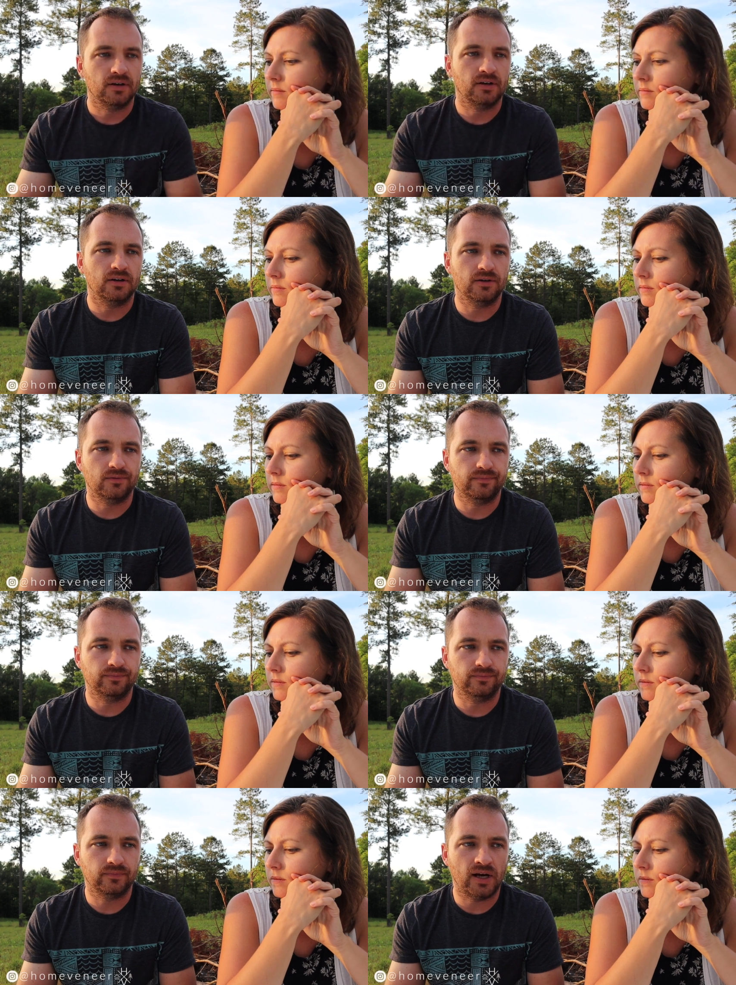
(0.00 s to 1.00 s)
Speaker 1: I
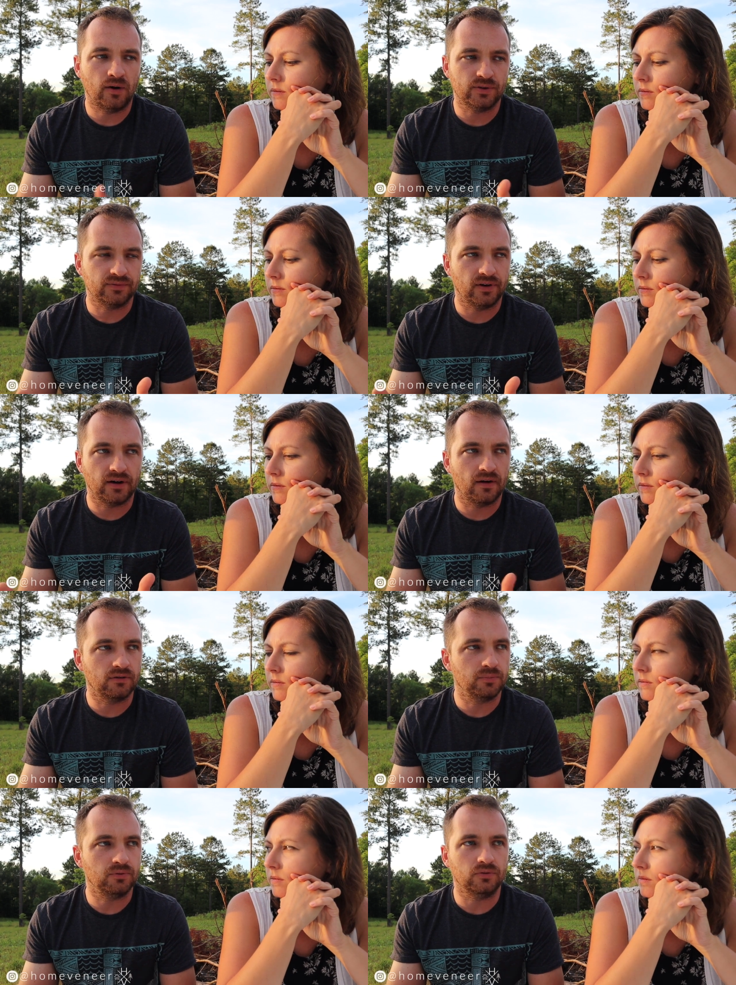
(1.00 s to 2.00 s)
was very
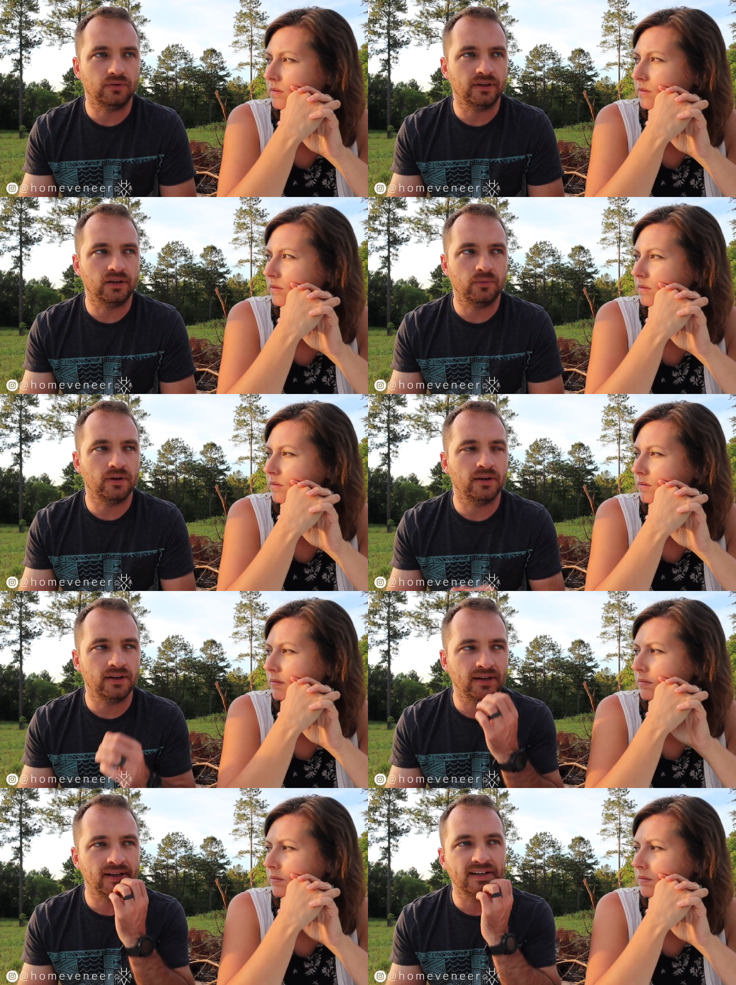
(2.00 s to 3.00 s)
comfortable,
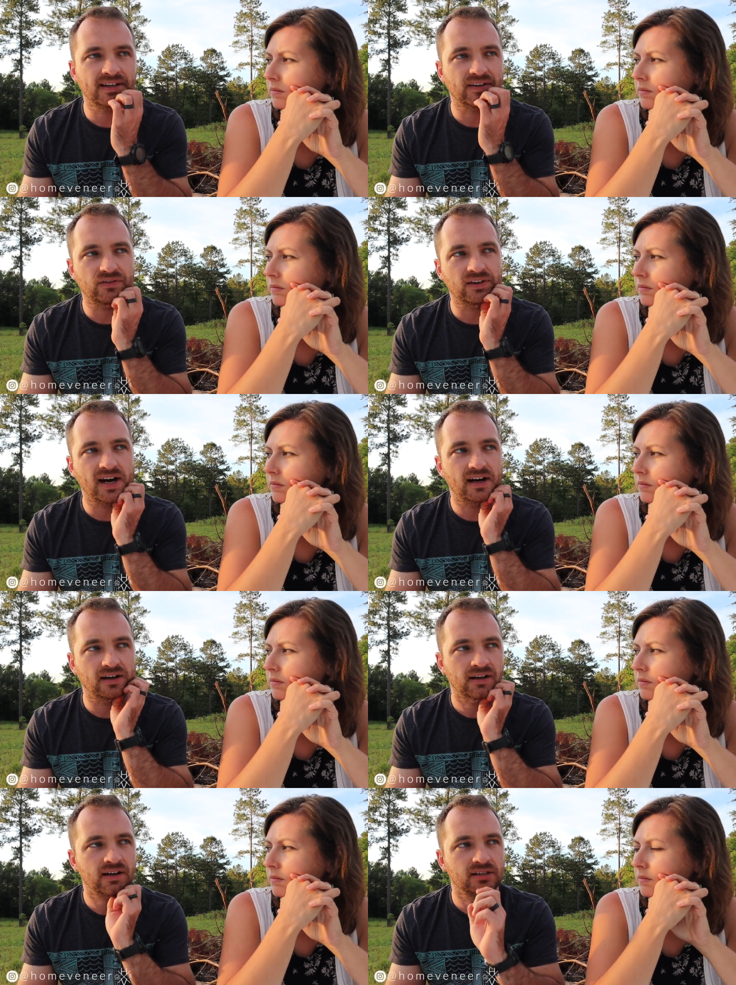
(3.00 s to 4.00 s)
and again, if you got
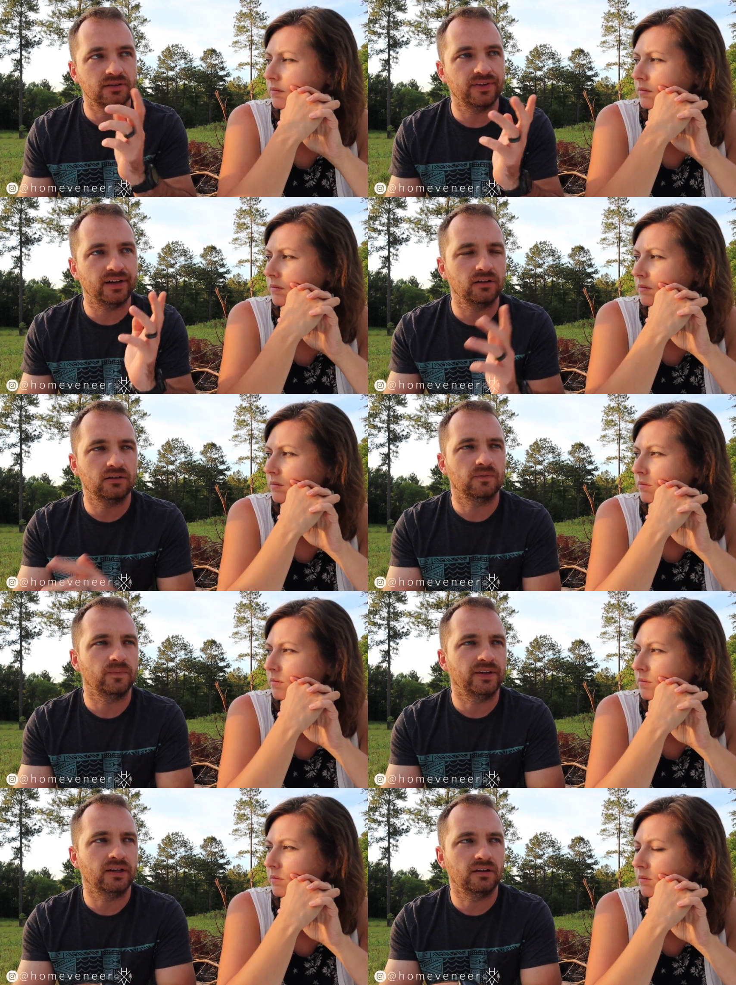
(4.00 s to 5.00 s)
an excavator
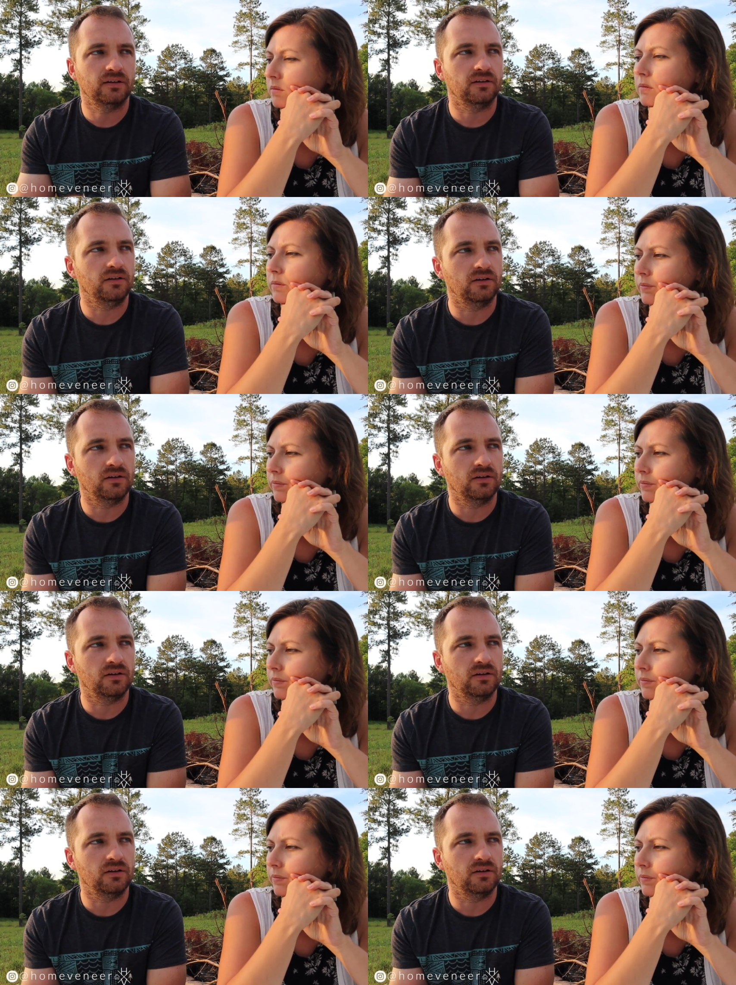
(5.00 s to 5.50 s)
and, you